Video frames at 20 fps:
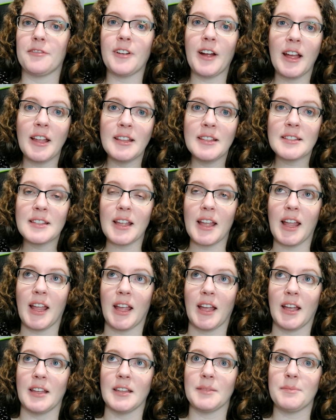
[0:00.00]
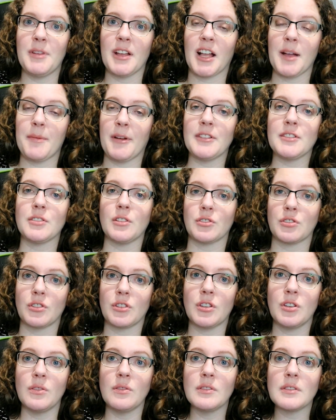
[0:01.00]
friends and pick up on social
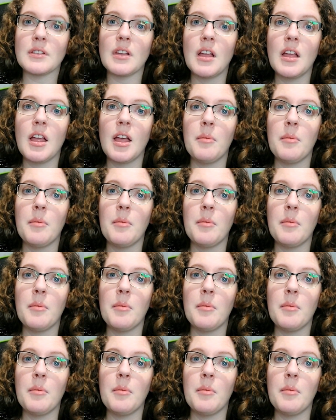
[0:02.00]
cues.